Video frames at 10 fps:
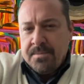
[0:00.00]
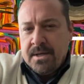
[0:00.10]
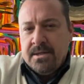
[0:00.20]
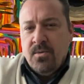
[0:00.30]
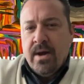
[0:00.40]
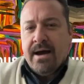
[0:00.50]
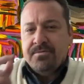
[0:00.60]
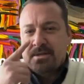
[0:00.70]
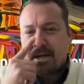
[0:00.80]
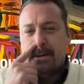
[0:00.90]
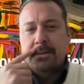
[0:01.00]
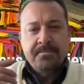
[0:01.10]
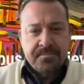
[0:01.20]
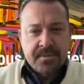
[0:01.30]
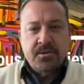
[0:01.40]
I mean, you have to
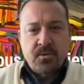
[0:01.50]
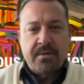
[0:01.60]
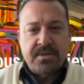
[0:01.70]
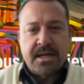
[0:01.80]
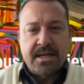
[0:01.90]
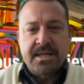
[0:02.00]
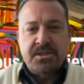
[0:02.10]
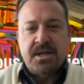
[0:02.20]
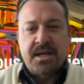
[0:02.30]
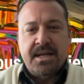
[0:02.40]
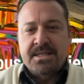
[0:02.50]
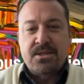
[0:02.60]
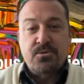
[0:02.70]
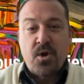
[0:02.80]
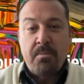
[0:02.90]
you have to condition it. It's
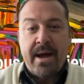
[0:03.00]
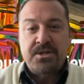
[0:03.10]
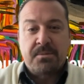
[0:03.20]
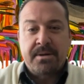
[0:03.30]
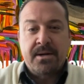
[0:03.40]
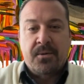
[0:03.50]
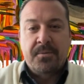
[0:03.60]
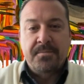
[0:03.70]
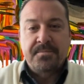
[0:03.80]
there's no magic pill.